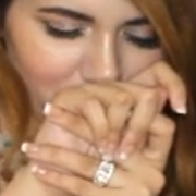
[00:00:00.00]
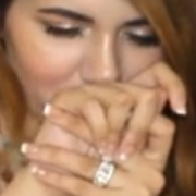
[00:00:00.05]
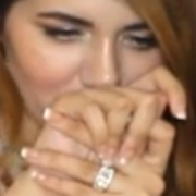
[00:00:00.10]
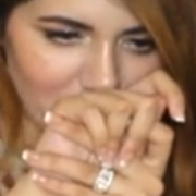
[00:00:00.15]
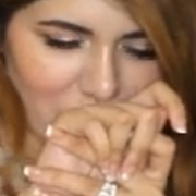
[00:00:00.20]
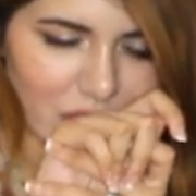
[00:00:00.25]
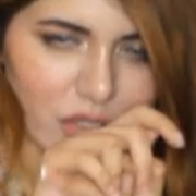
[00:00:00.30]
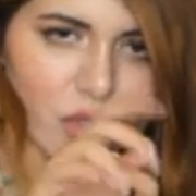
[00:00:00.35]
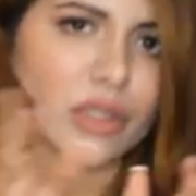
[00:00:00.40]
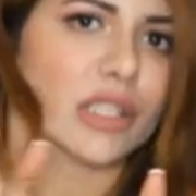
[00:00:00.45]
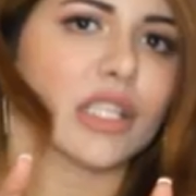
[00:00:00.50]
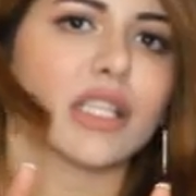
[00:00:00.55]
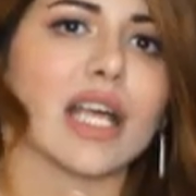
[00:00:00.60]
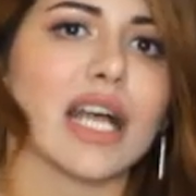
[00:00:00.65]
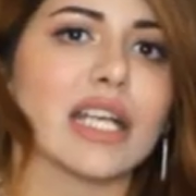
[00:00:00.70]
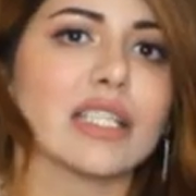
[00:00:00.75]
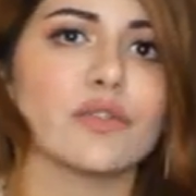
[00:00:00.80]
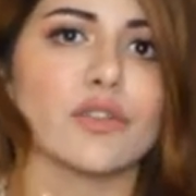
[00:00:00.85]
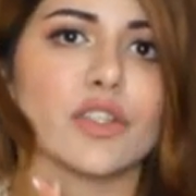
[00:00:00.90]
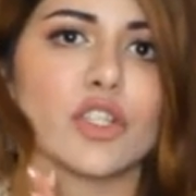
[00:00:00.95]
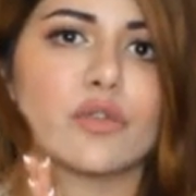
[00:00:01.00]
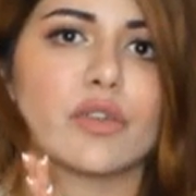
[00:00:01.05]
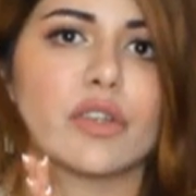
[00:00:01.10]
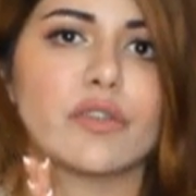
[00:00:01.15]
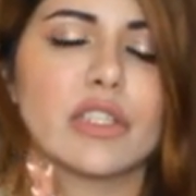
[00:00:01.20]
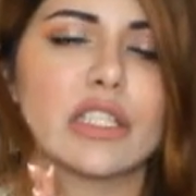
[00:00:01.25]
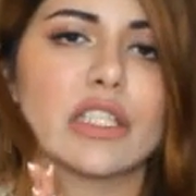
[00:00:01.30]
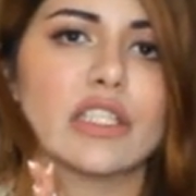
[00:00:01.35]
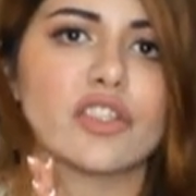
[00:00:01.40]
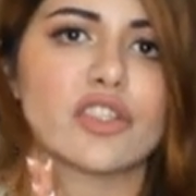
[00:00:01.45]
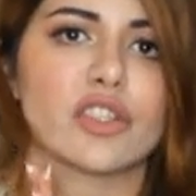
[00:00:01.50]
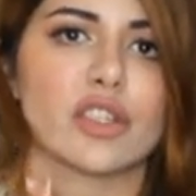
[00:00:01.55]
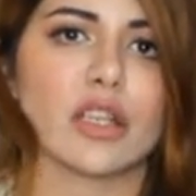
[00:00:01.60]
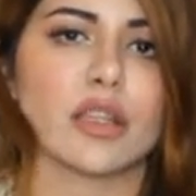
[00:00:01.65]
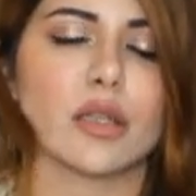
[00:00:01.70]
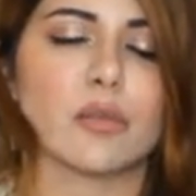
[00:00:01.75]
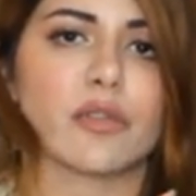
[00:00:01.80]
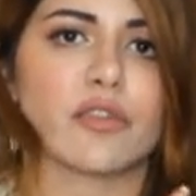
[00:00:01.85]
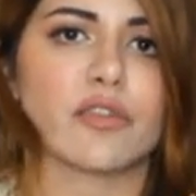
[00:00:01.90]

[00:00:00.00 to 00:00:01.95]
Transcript: So in the last video where we did the Chanel No.